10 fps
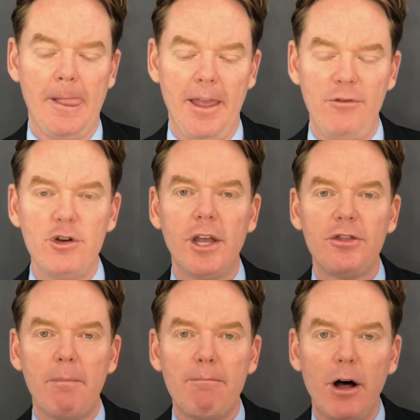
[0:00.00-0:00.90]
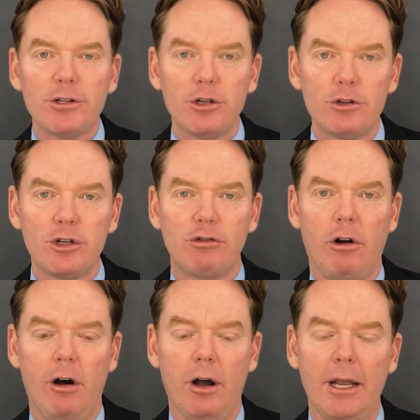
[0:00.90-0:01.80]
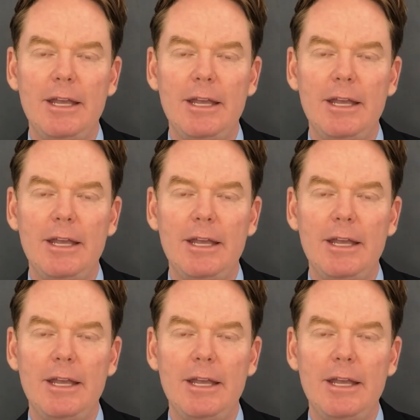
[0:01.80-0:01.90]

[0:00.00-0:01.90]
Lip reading: If you get the muscle strong,